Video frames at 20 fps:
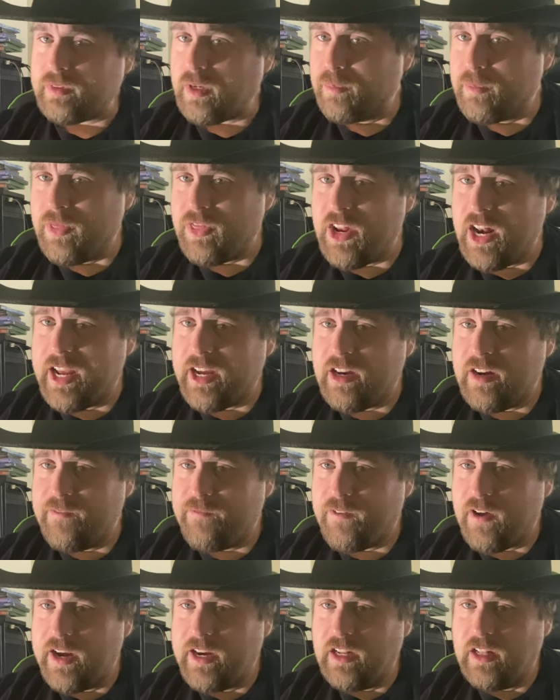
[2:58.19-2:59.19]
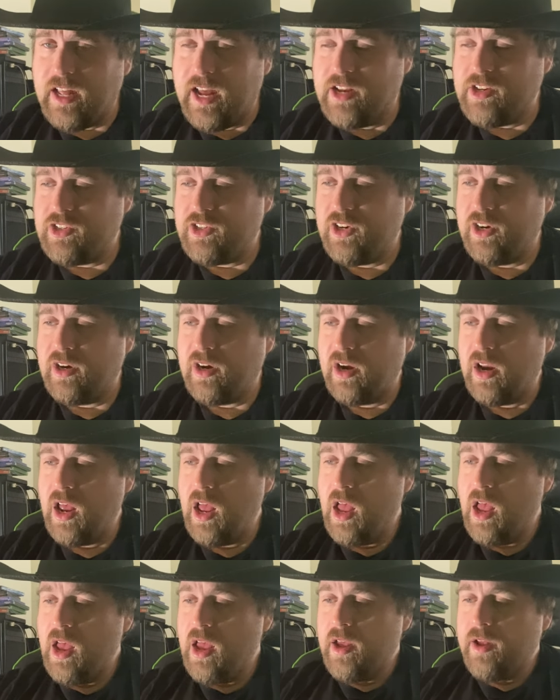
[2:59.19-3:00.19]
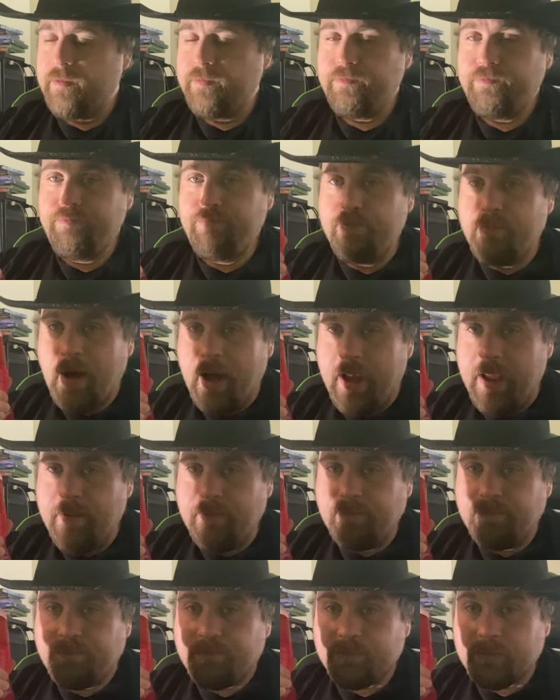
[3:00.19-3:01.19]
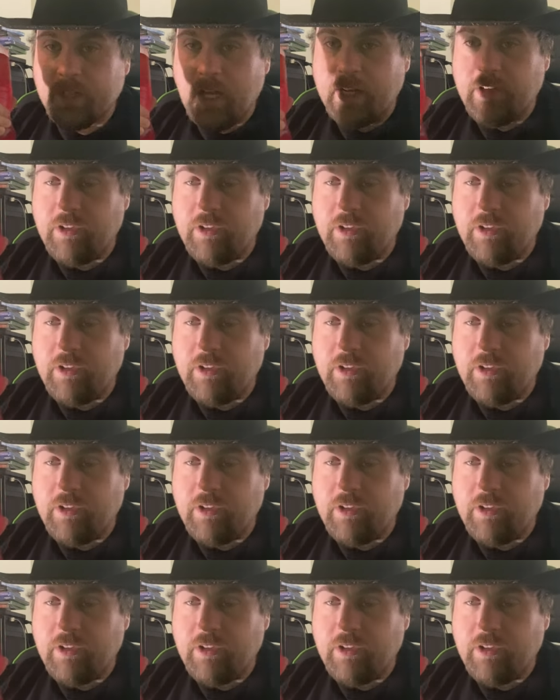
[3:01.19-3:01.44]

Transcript: But then I couldn't find it last year. But I